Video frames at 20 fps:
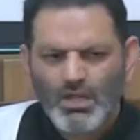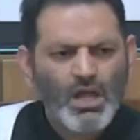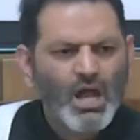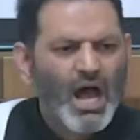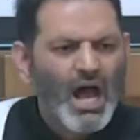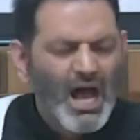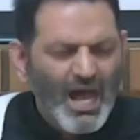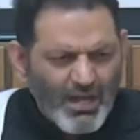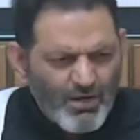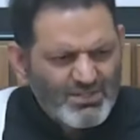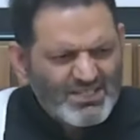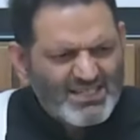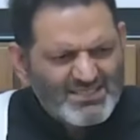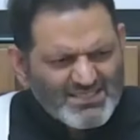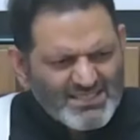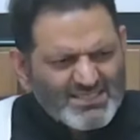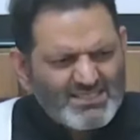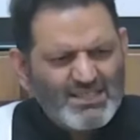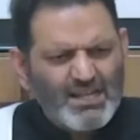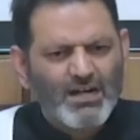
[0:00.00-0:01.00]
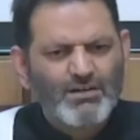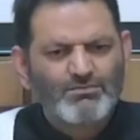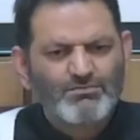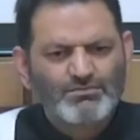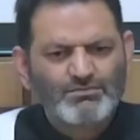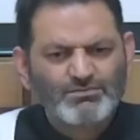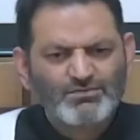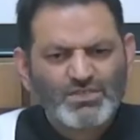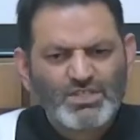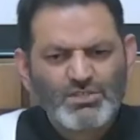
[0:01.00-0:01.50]
How does it
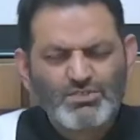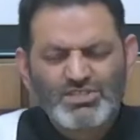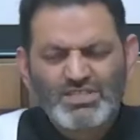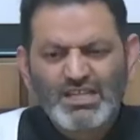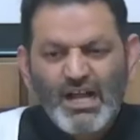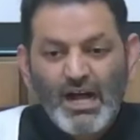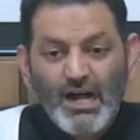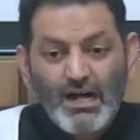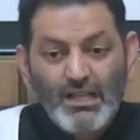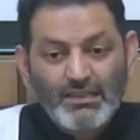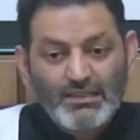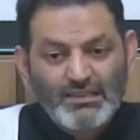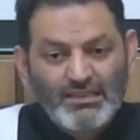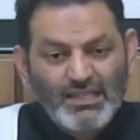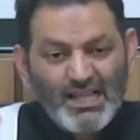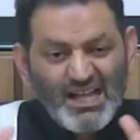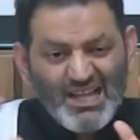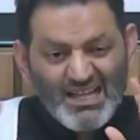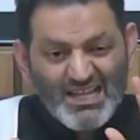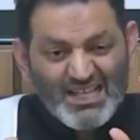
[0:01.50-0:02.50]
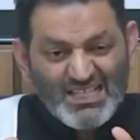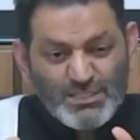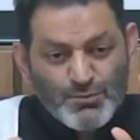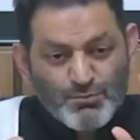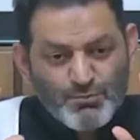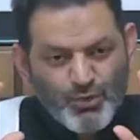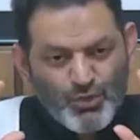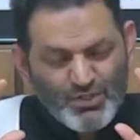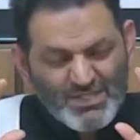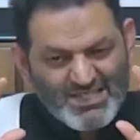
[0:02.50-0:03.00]
come? You see, Allah has
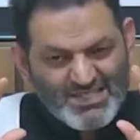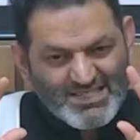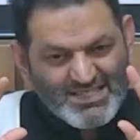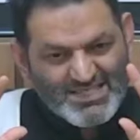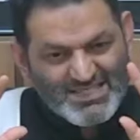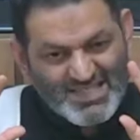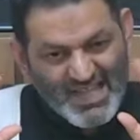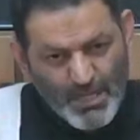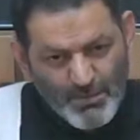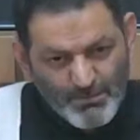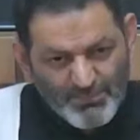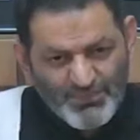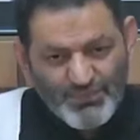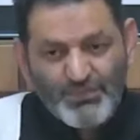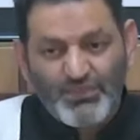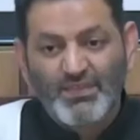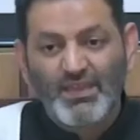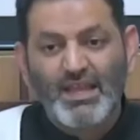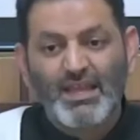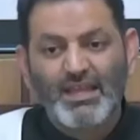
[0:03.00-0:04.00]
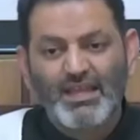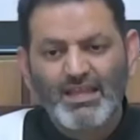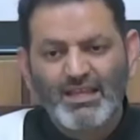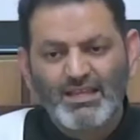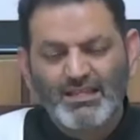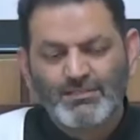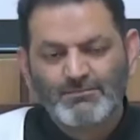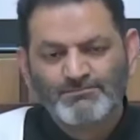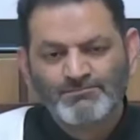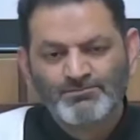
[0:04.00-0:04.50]
put
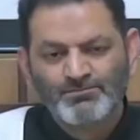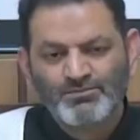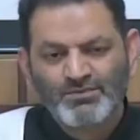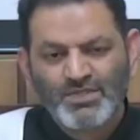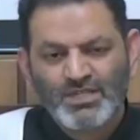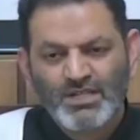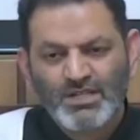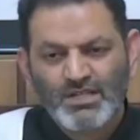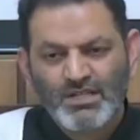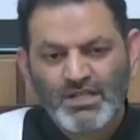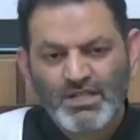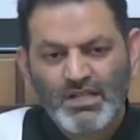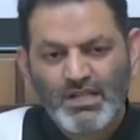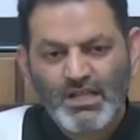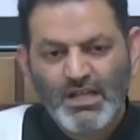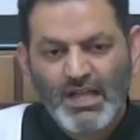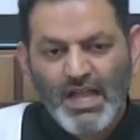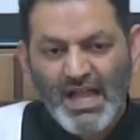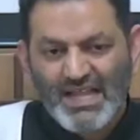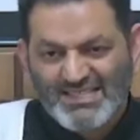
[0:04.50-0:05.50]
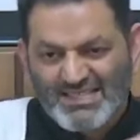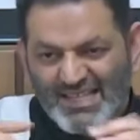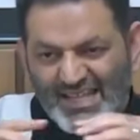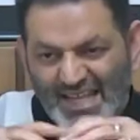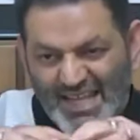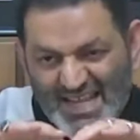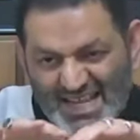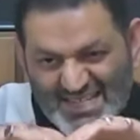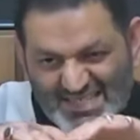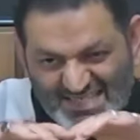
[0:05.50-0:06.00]
something as an
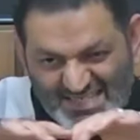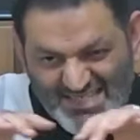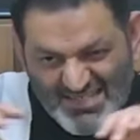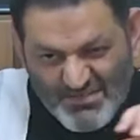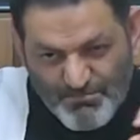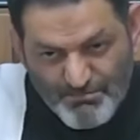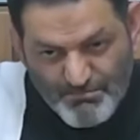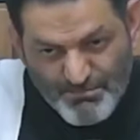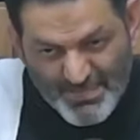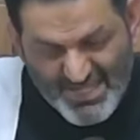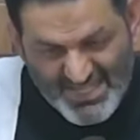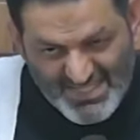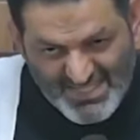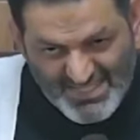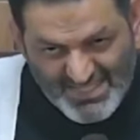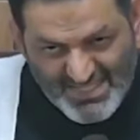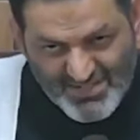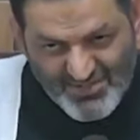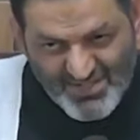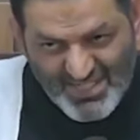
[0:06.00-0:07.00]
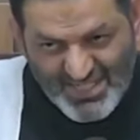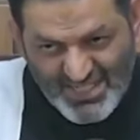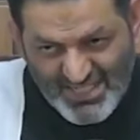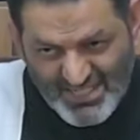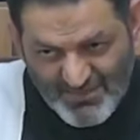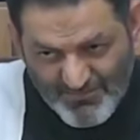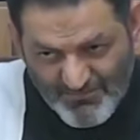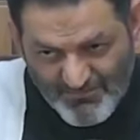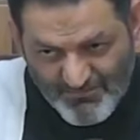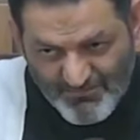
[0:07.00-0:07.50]
intermediary,